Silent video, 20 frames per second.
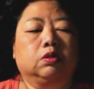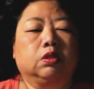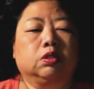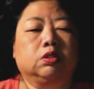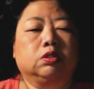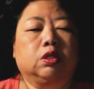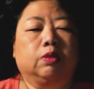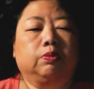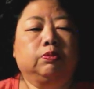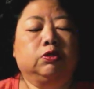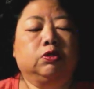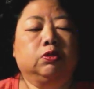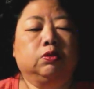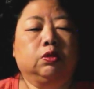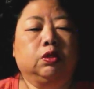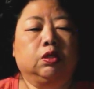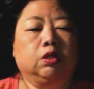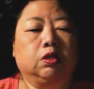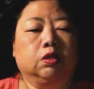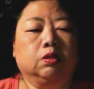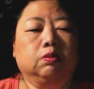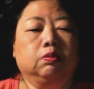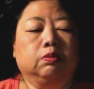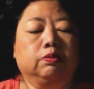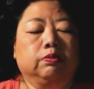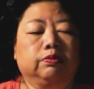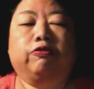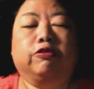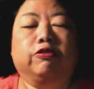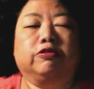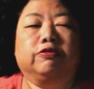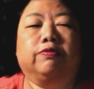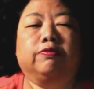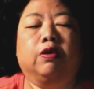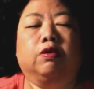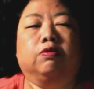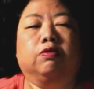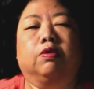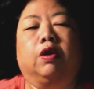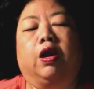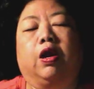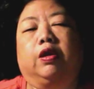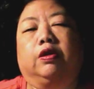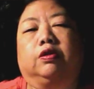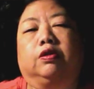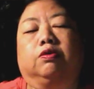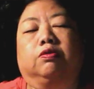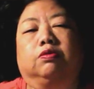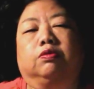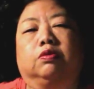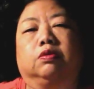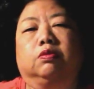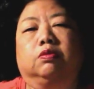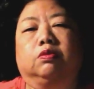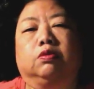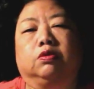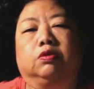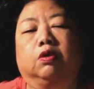It's up to him. First of all, go high school.